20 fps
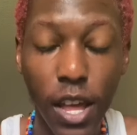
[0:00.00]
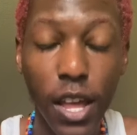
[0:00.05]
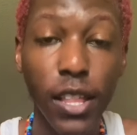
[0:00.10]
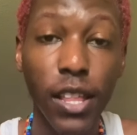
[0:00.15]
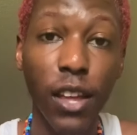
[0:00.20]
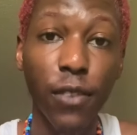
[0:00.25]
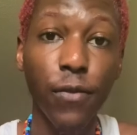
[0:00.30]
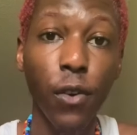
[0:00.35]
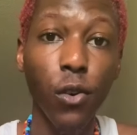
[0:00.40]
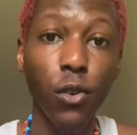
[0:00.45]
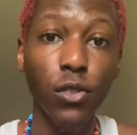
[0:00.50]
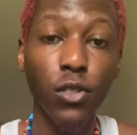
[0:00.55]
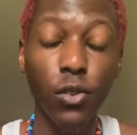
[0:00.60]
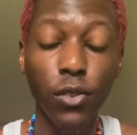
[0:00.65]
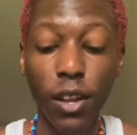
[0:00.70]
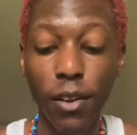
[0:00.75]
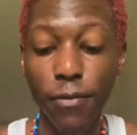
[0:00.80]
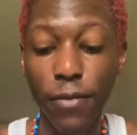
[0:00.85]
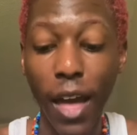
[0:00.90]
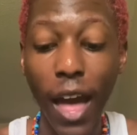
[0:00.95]
They focus on
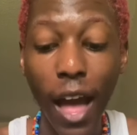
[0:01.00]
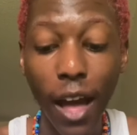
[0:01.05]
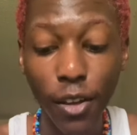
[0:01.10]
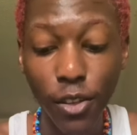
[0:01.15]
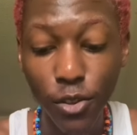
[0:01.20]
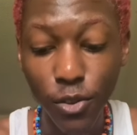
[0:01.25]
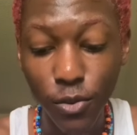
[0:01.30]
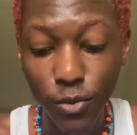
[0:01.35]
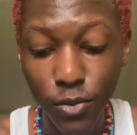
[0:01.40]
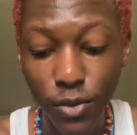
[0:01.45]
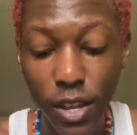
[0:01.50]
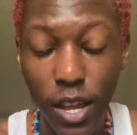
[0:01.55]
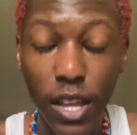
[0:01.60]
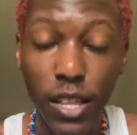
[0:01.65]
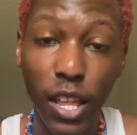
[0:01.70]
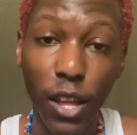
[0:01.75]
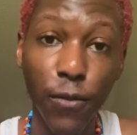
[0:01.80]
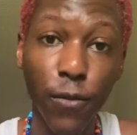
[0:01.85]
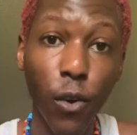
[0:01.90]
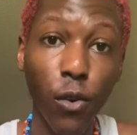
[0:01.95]
their values.
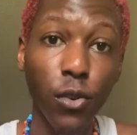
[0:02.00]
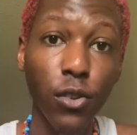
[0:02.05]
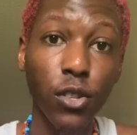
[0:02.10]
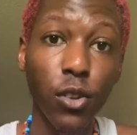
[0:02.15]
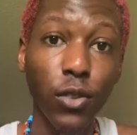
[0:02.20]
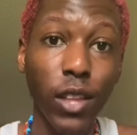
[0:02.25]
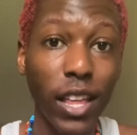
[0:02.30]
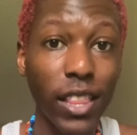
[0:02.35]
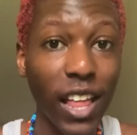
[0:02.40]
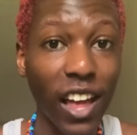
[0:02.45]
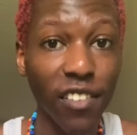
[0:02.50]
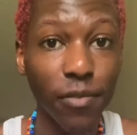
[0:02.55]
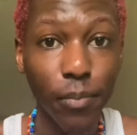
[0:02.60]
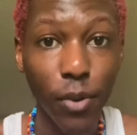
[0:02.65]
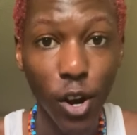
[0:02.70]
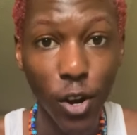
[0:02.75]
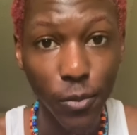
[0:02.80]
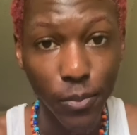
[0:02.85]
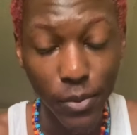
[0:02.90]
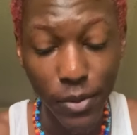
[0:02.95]
They focus on their life
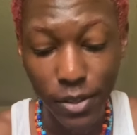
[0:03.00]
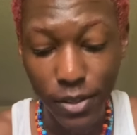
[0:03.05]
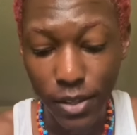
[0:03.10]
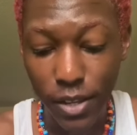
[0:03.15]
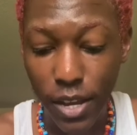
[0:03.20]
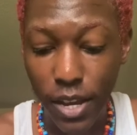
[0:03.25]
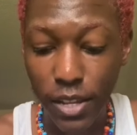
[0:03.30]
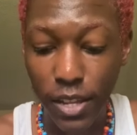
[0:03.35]
purpose.